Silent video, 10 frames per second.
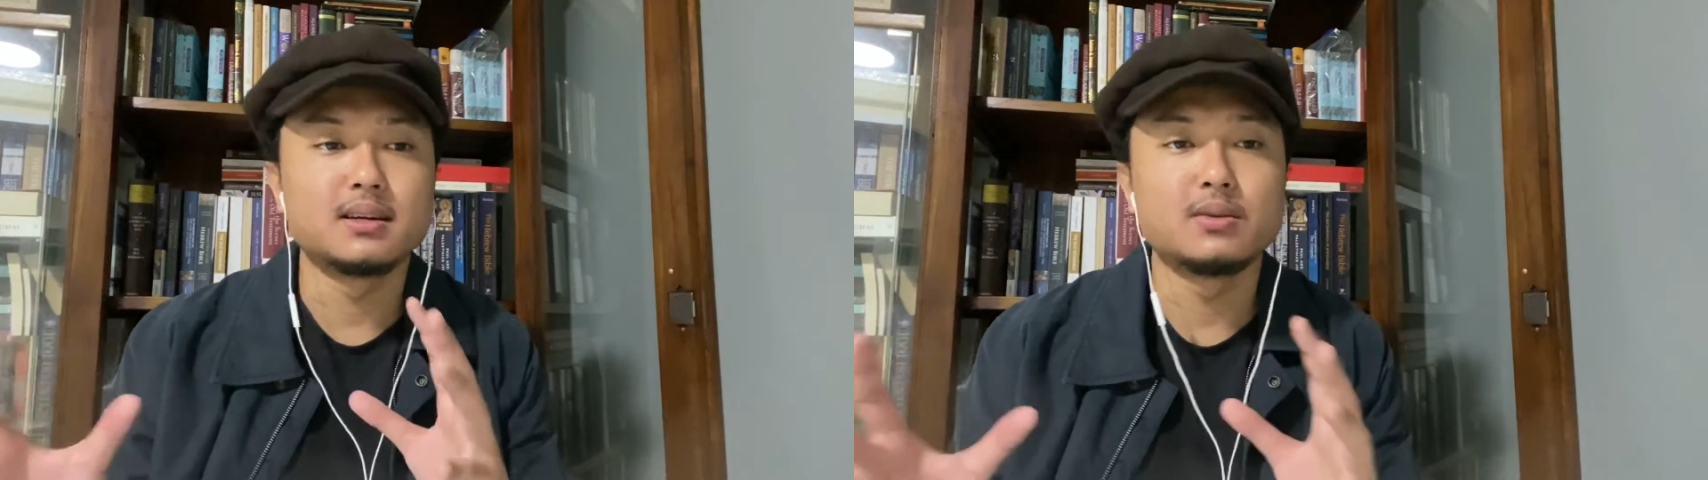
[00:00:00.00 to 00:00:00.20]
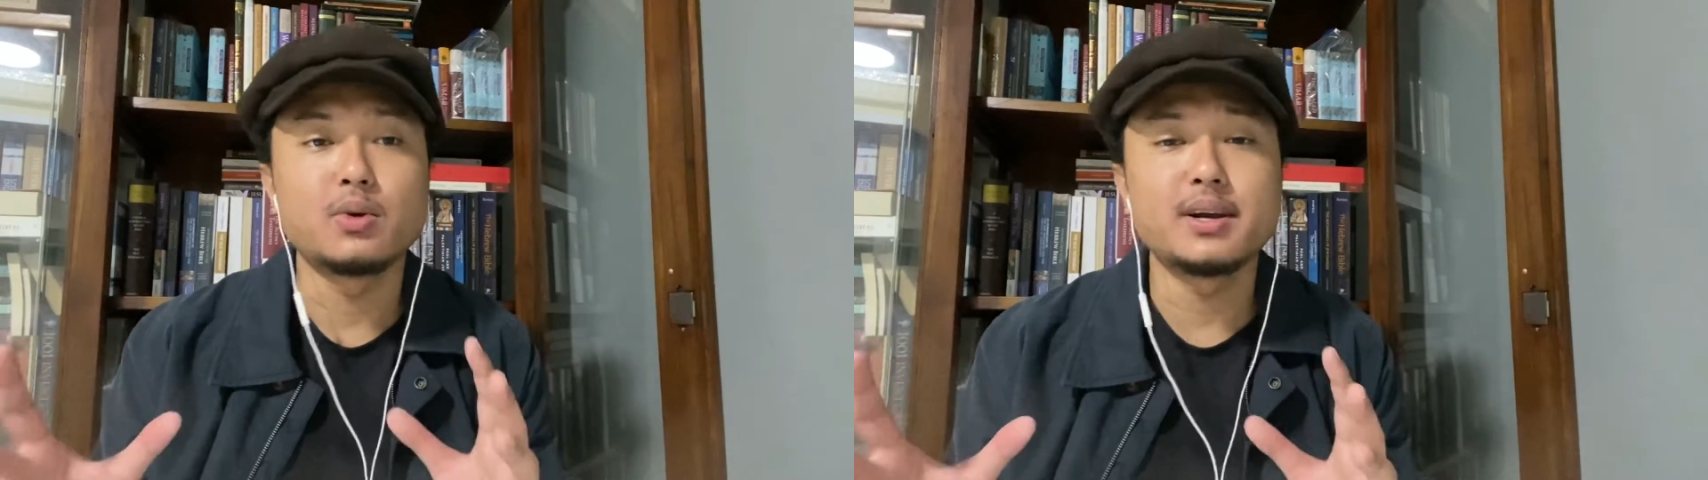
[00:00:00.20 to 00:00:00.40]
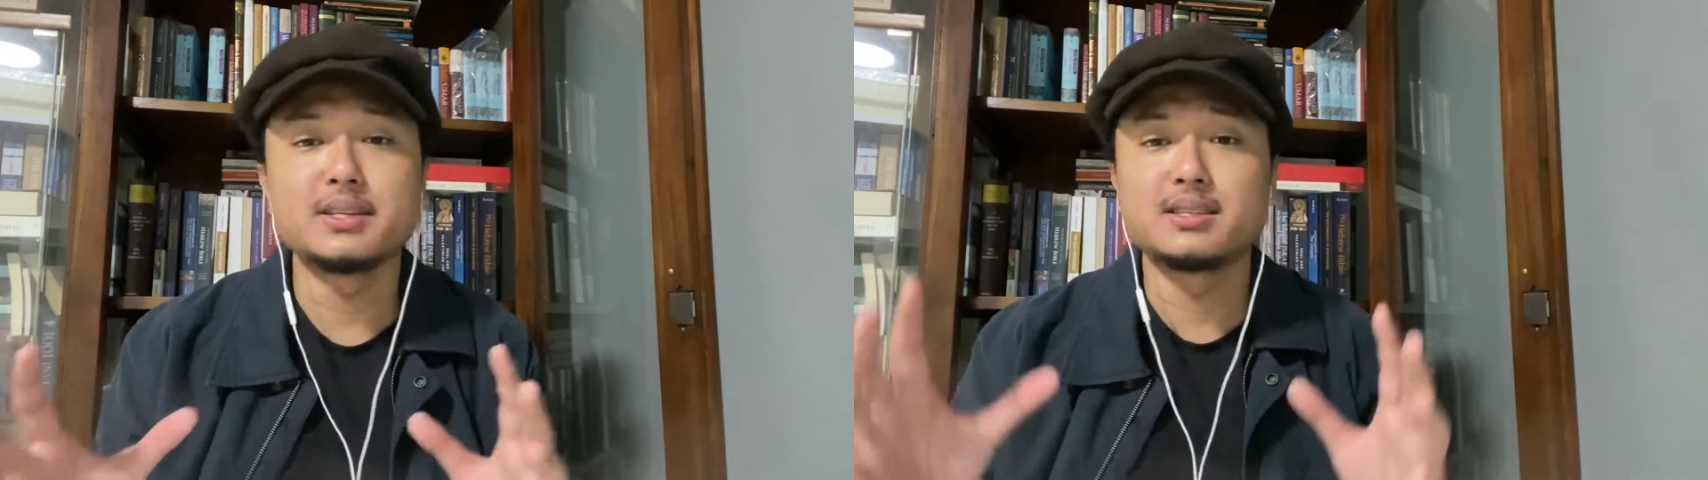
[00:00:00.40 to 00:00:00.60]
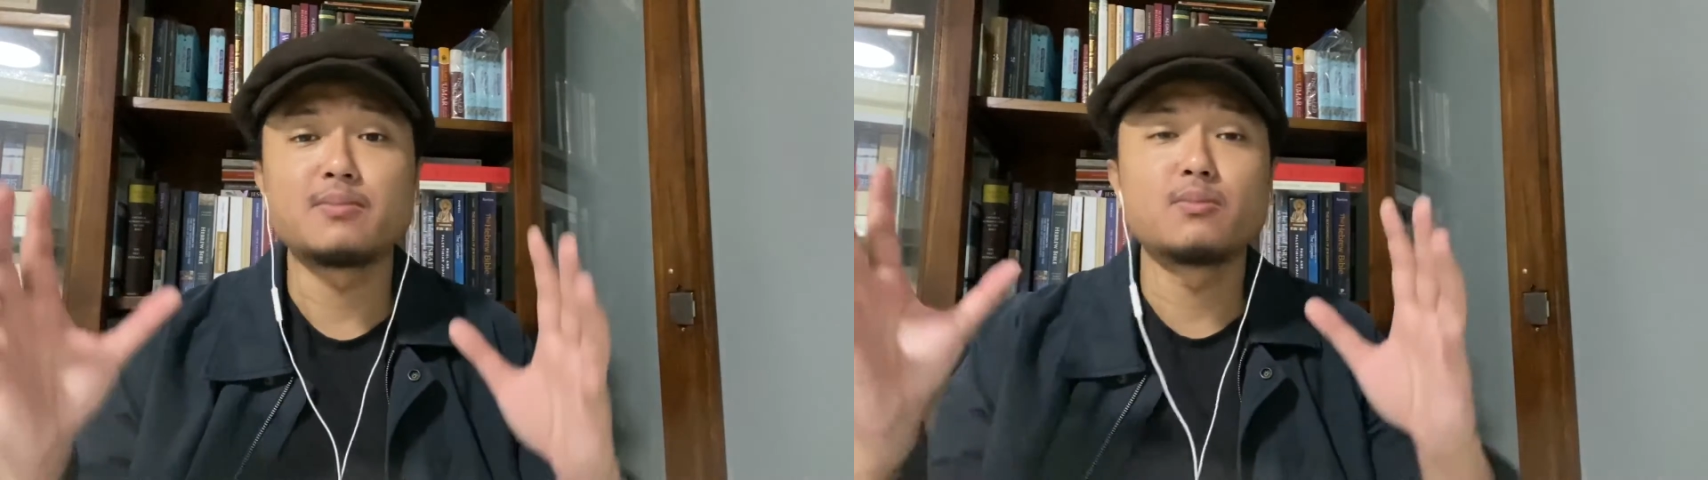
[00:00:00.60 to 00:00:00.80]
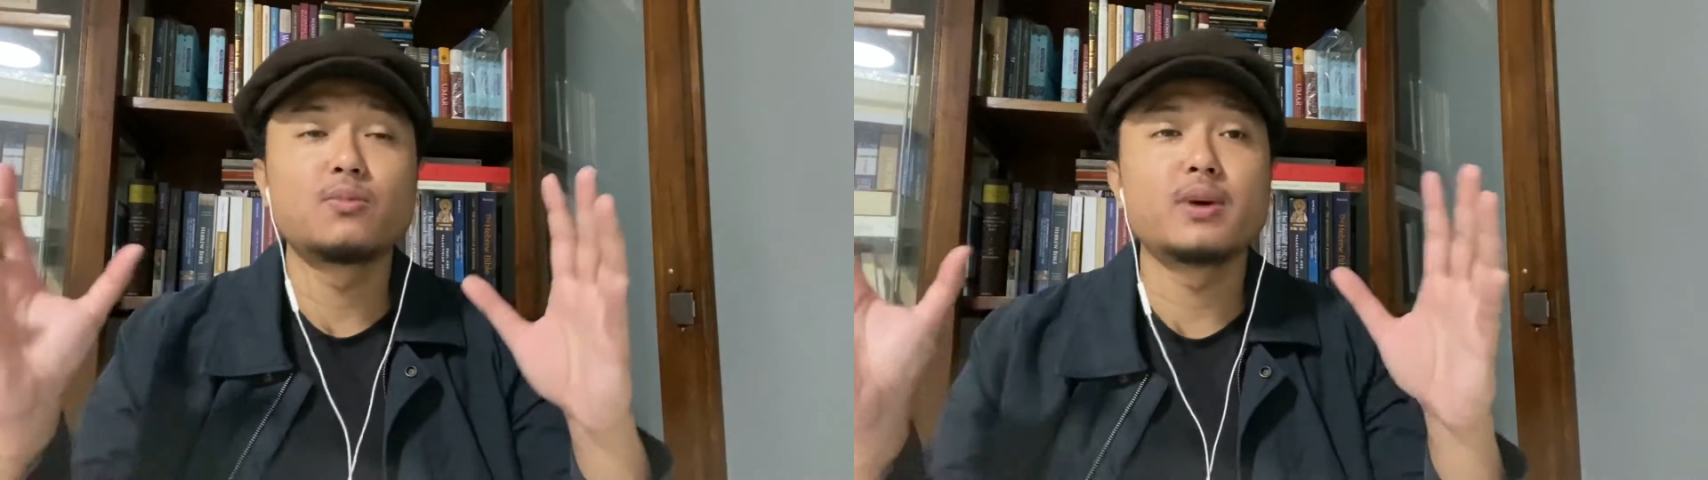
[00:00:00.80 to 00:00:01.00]
what is
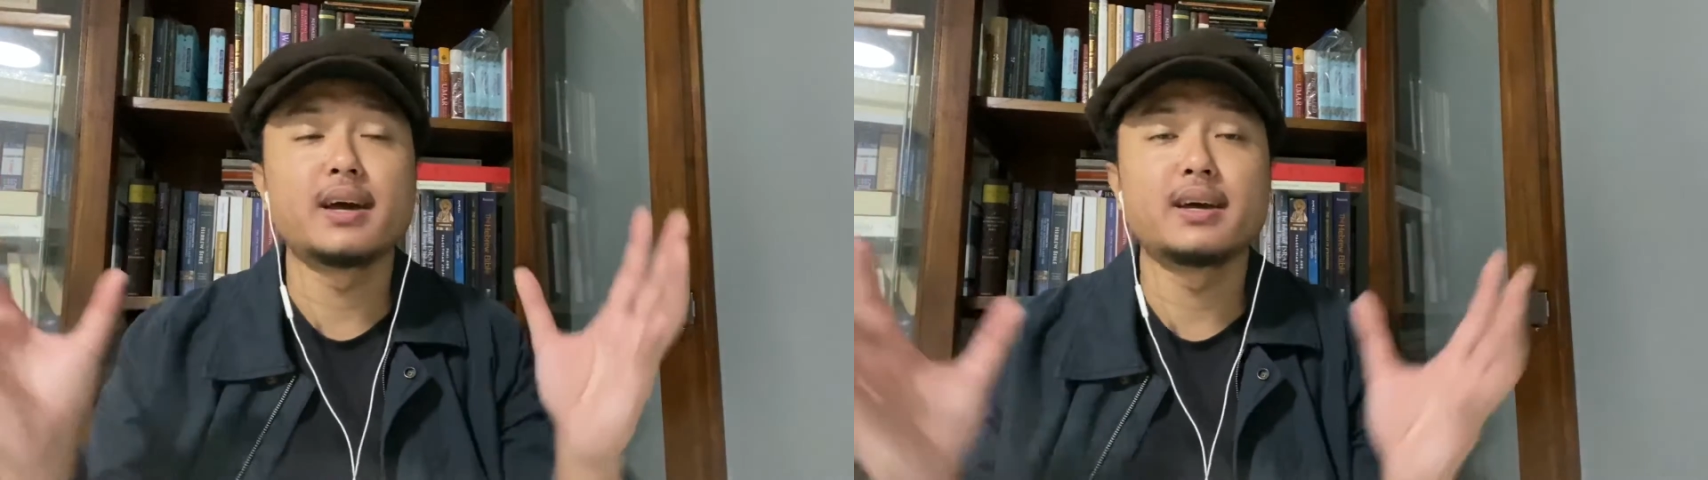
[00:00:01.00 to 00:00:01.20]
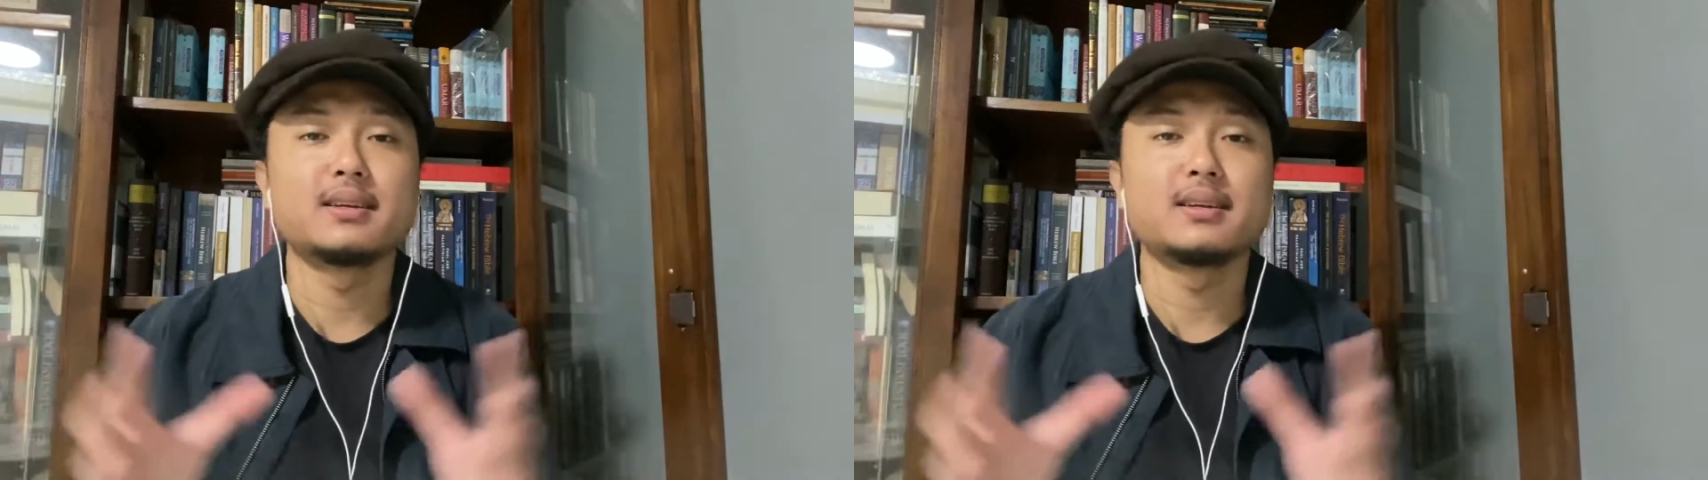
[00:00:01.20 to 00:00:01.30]
somewhere